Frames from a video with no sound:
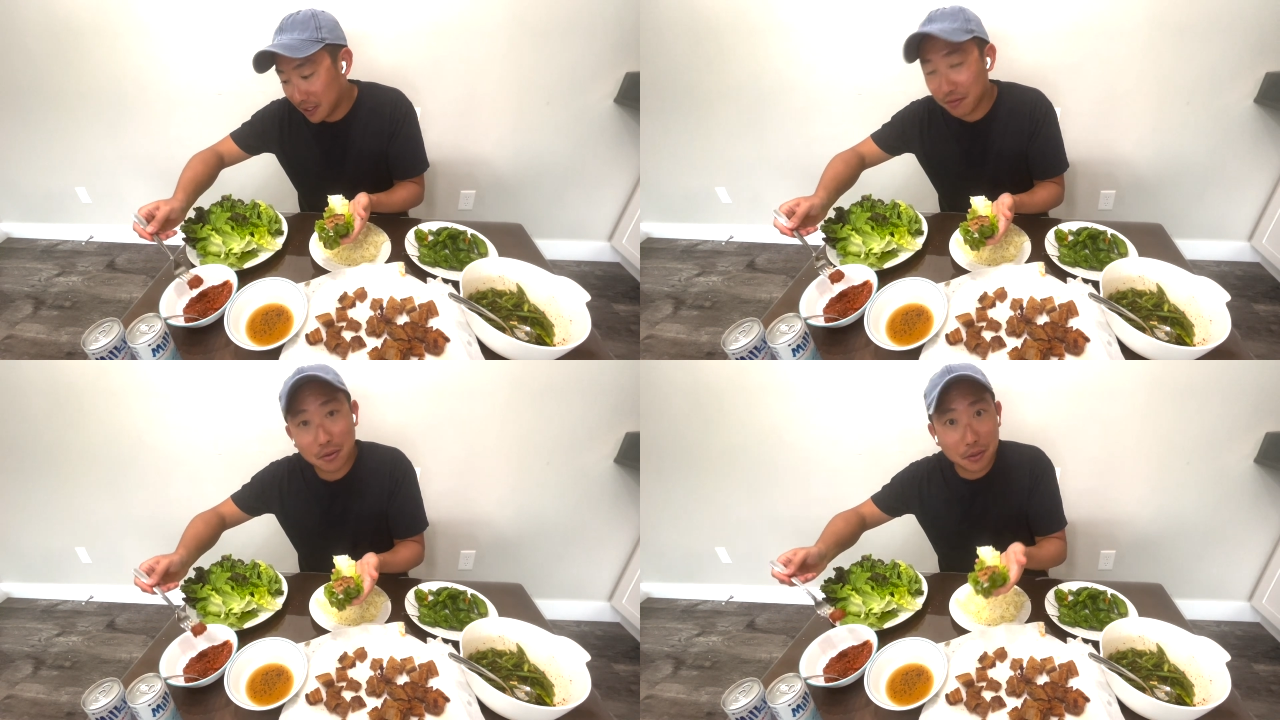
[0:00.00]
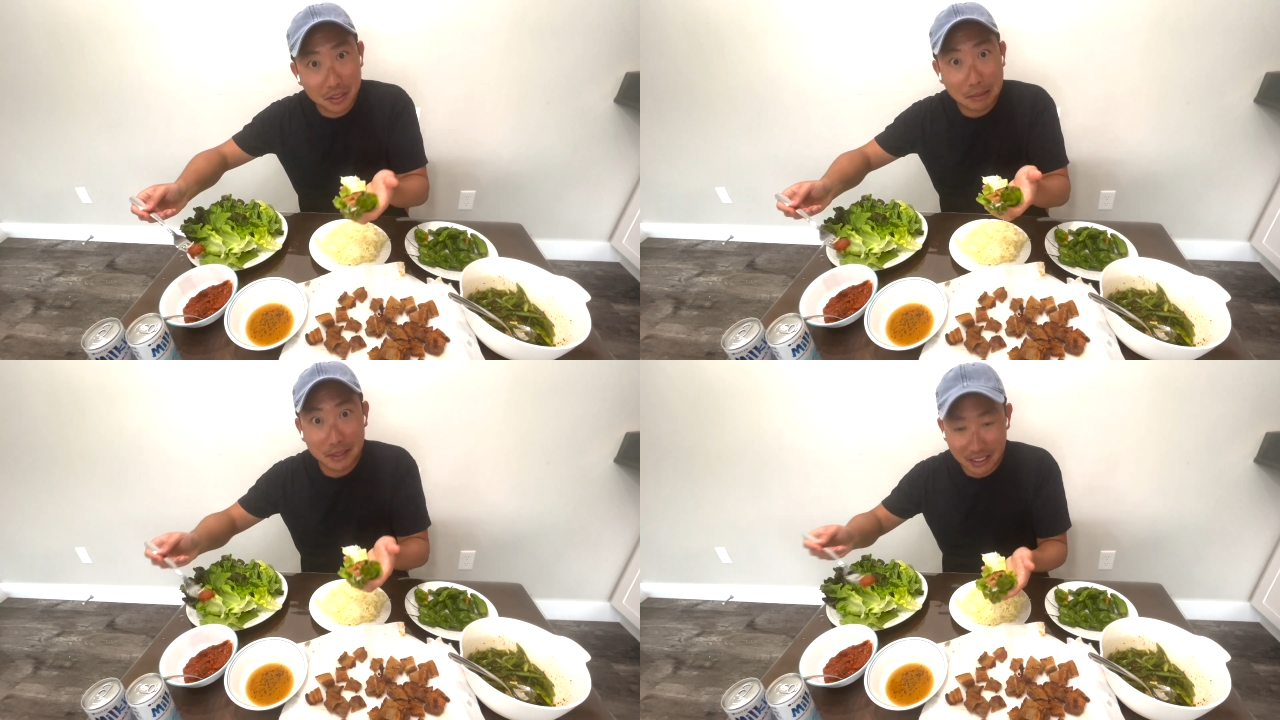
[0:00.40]
of course,
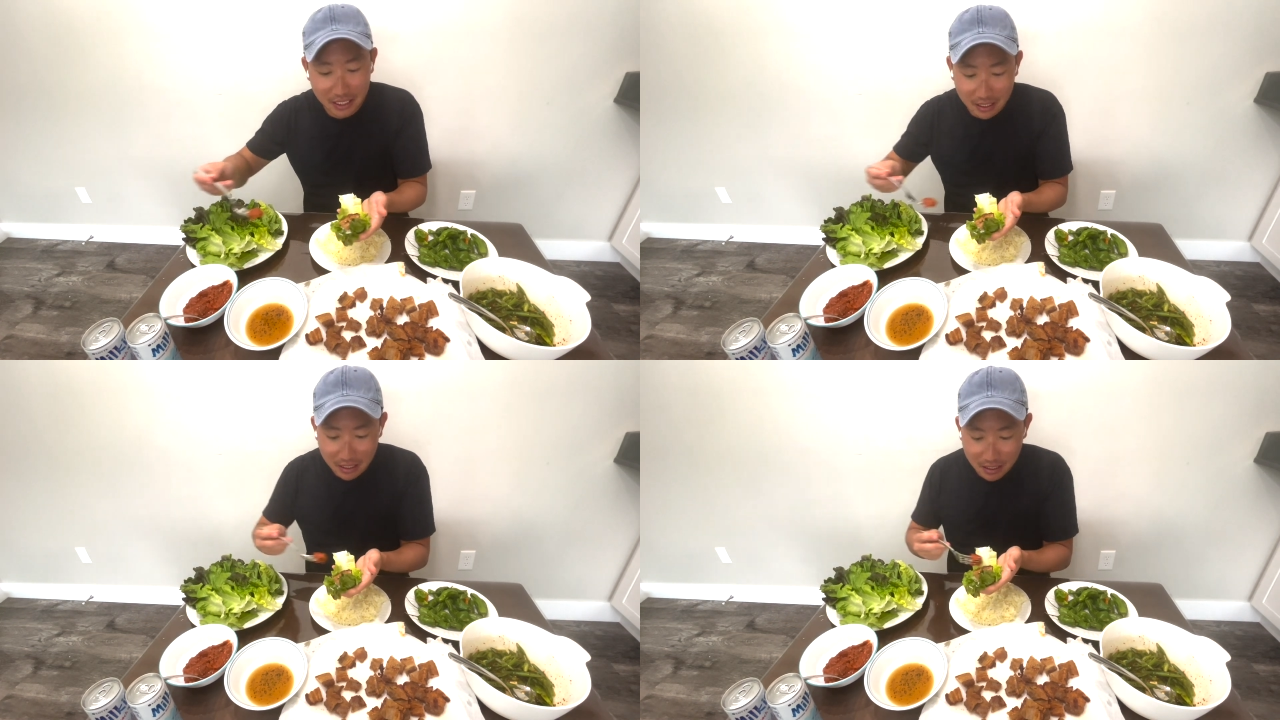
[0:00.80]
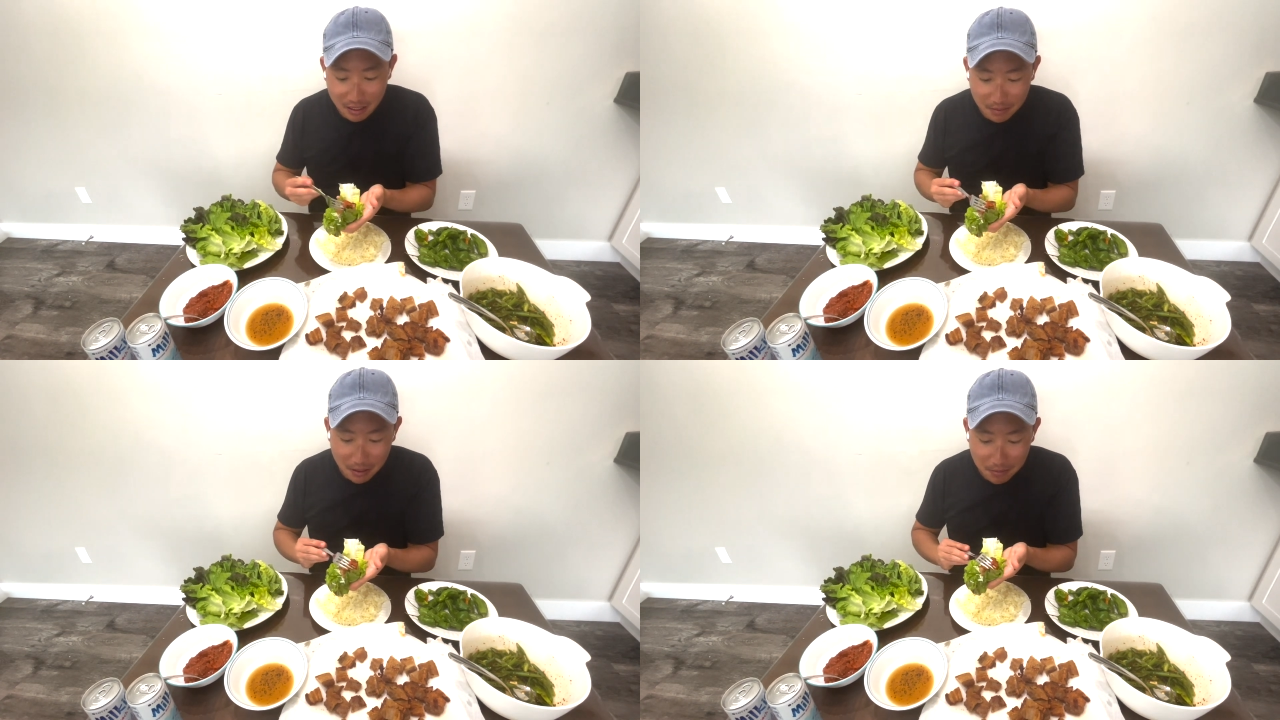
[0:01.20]
am
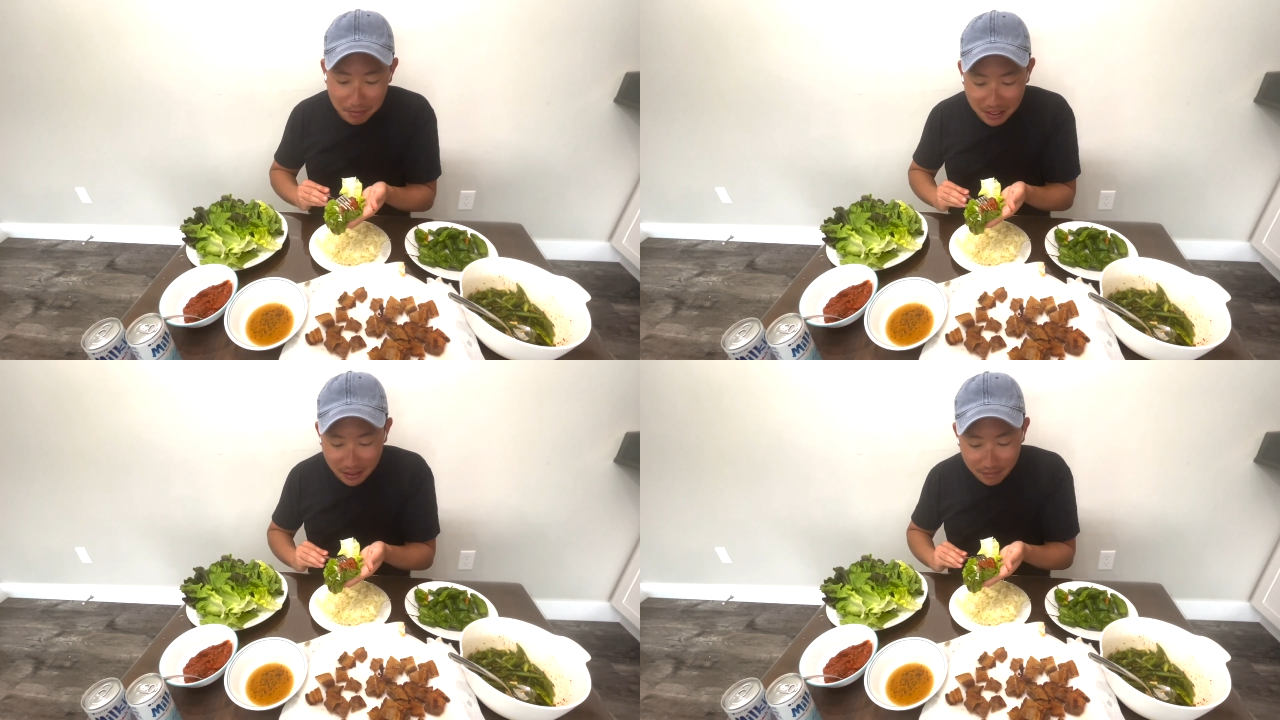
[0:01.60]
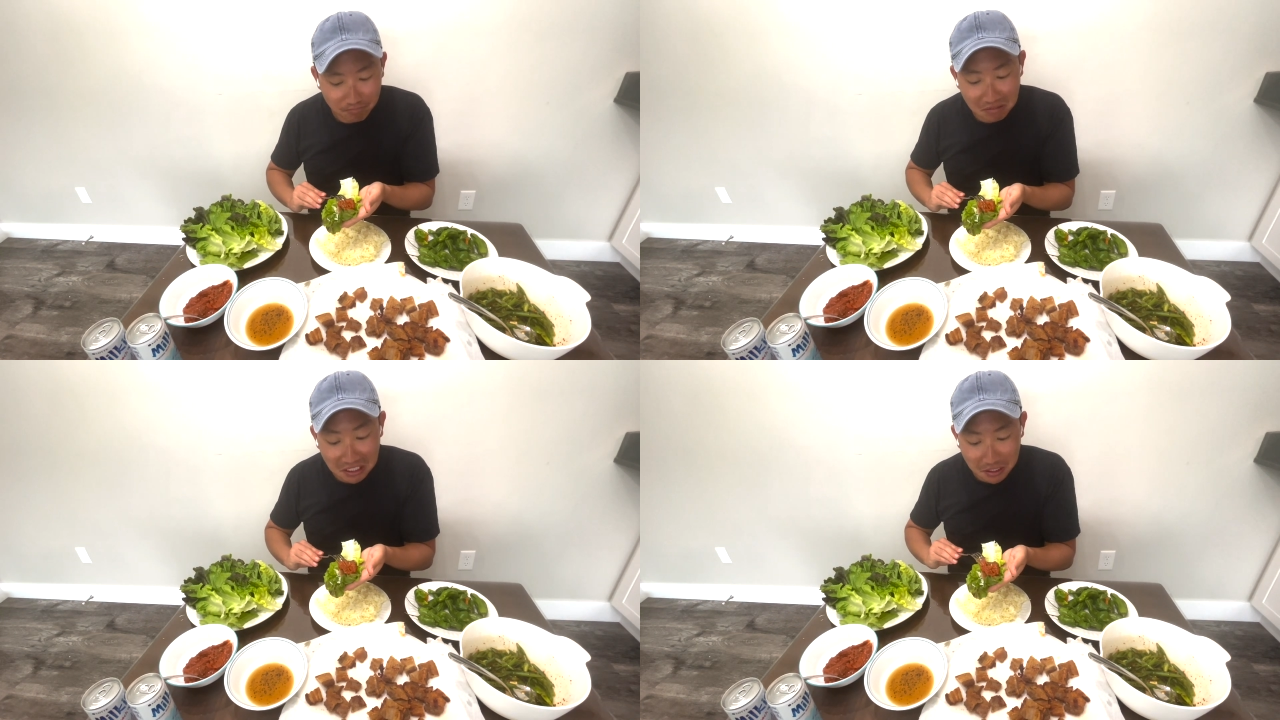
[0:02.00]
a meat
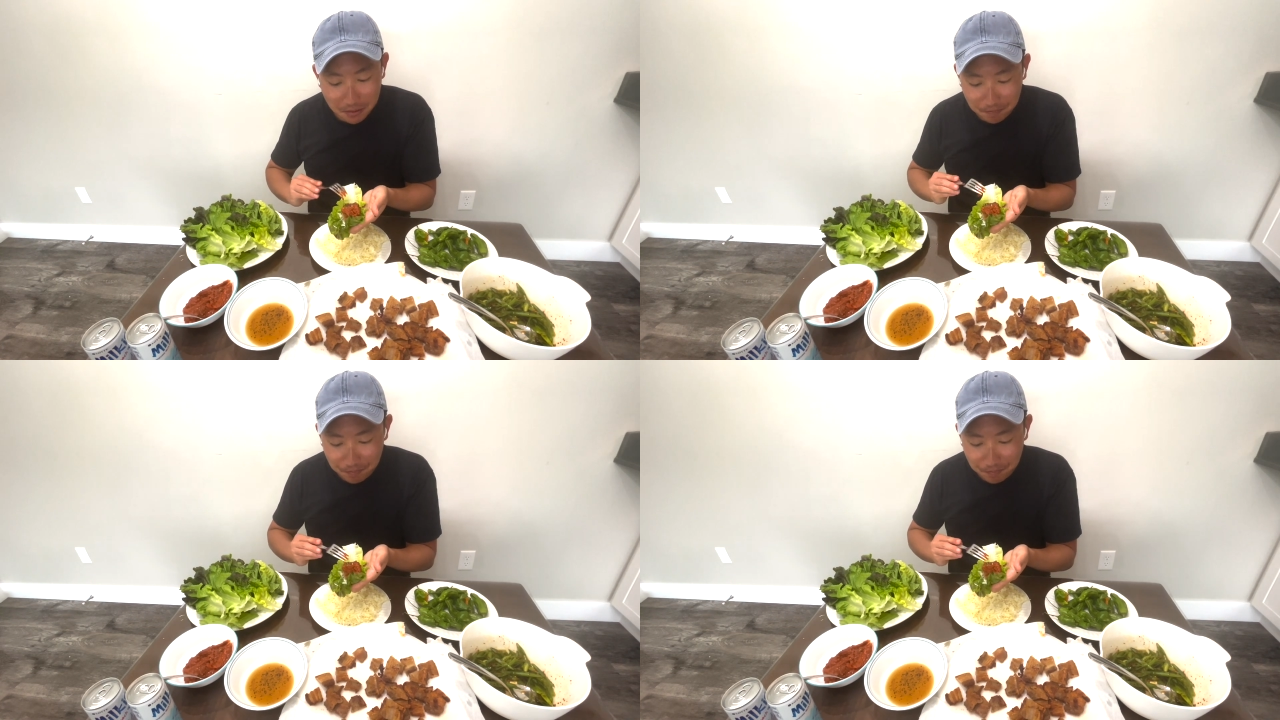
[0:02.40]
eater.